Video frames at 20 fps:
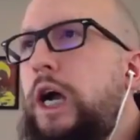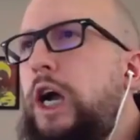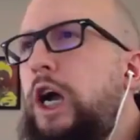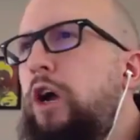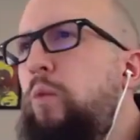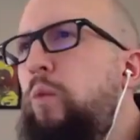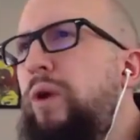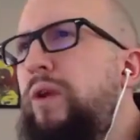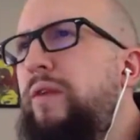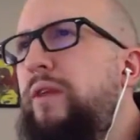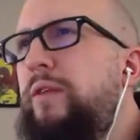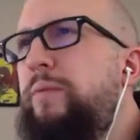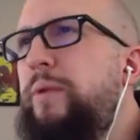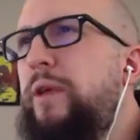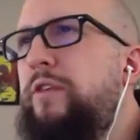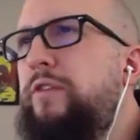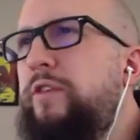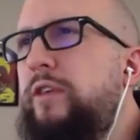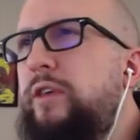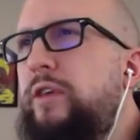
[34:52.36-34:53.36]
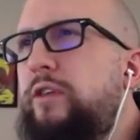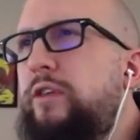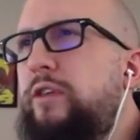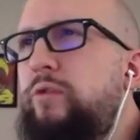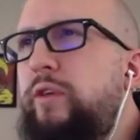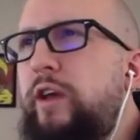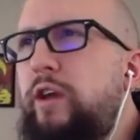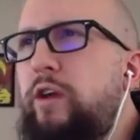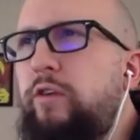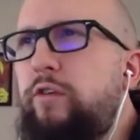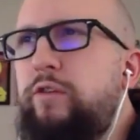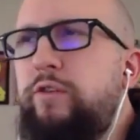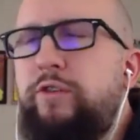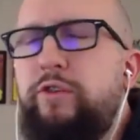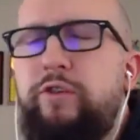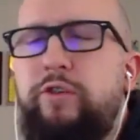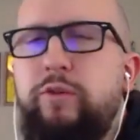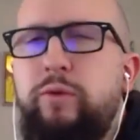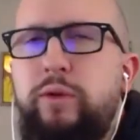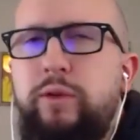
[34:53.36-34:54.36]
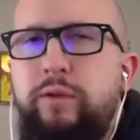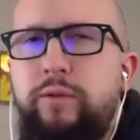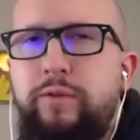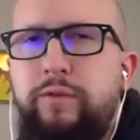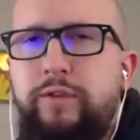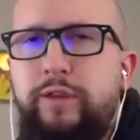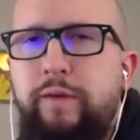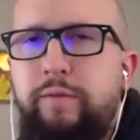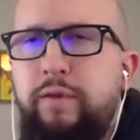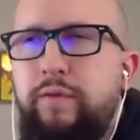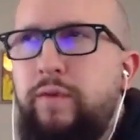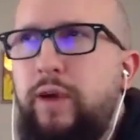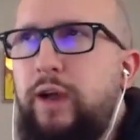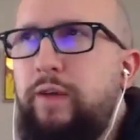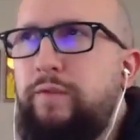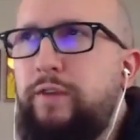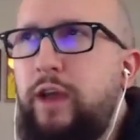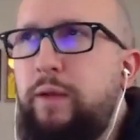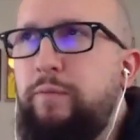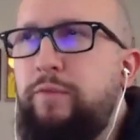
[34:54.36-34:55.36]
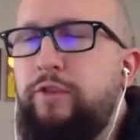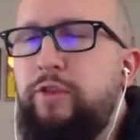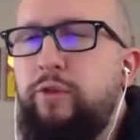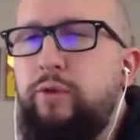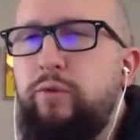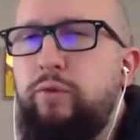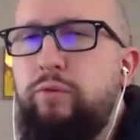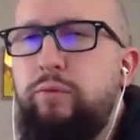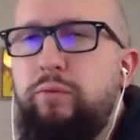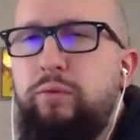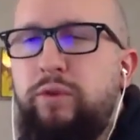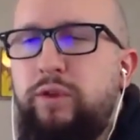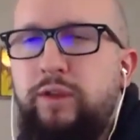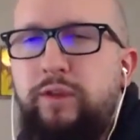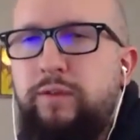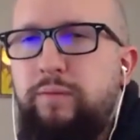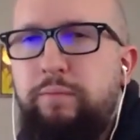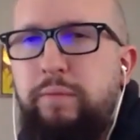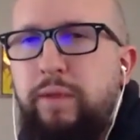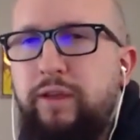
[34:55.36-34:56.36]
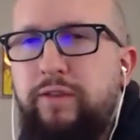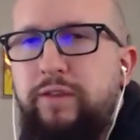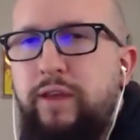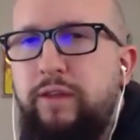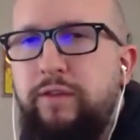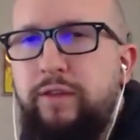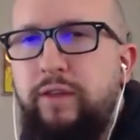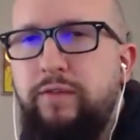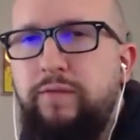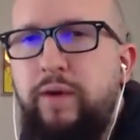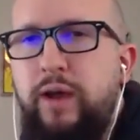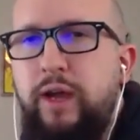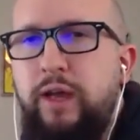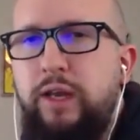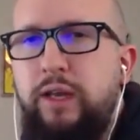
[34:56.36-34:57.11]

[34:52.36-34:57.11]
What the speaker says: one is basically 2 characters. You're doing 75 times 2, which makes sense. That's fine.